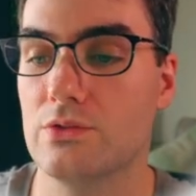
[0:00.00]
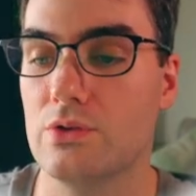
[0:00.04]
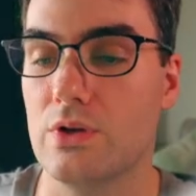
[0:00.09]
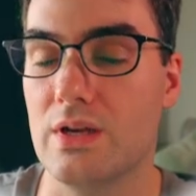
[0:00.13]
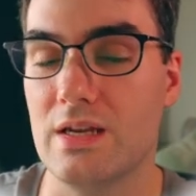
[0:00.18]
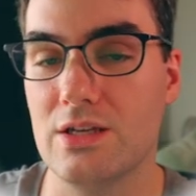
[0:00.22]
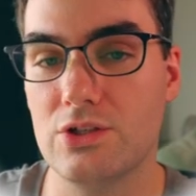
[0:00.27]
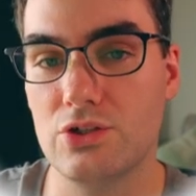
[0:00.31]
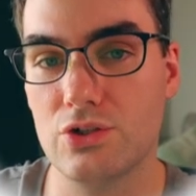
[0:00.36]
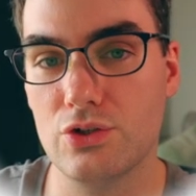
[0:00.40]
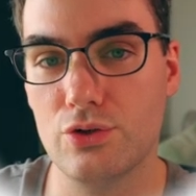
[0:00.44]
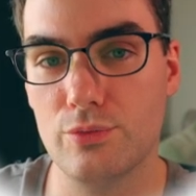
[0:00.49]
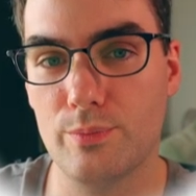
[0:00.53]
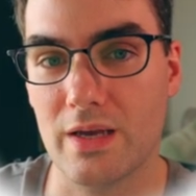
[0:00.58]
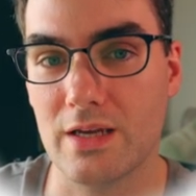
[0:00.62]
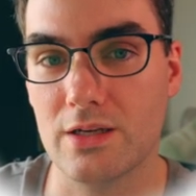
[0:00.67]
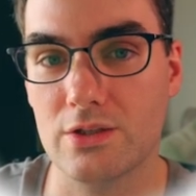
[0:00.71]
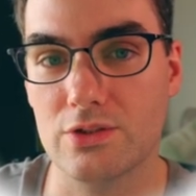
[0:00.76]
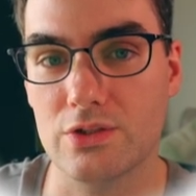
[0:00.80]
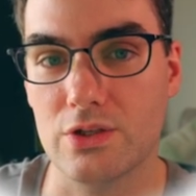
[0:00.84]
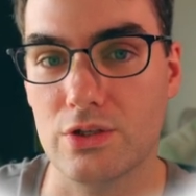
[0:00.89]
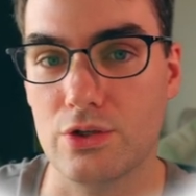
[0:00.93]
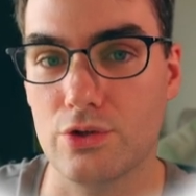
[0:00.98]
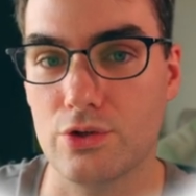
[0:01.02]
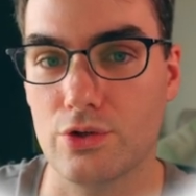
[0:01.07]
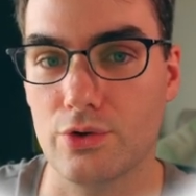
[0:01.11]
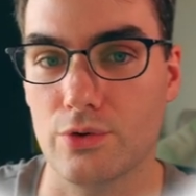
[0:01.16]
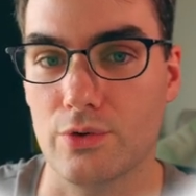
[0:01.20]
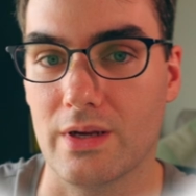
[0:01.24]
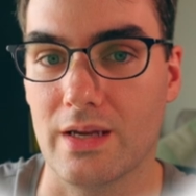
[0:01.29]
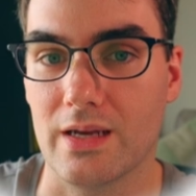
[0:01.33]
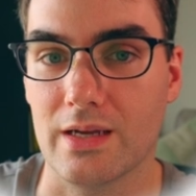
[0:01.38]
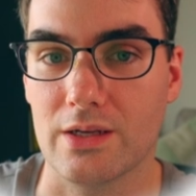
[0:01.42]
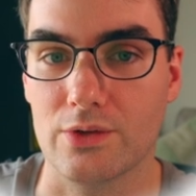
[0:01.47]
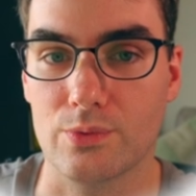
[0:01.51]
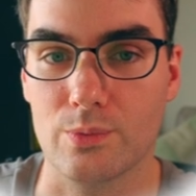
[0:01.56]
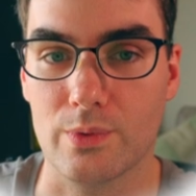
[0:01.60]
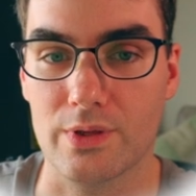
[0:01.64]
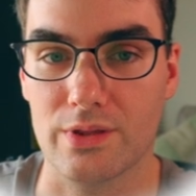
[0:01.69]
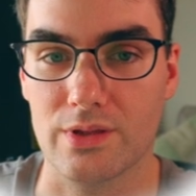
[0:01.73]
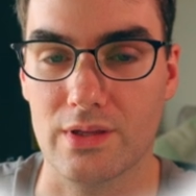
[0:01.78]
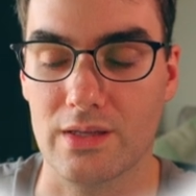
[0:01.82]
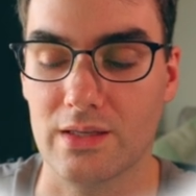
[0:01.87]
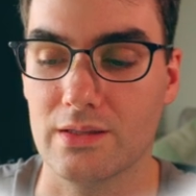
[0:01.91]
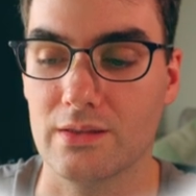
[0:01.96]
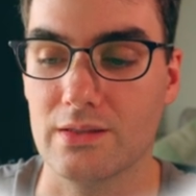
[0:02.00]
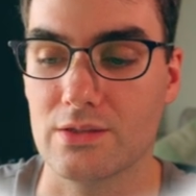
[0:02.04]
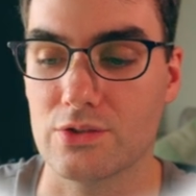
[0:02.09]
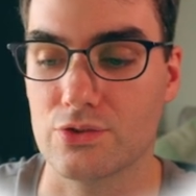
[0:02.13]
So each new page that you create within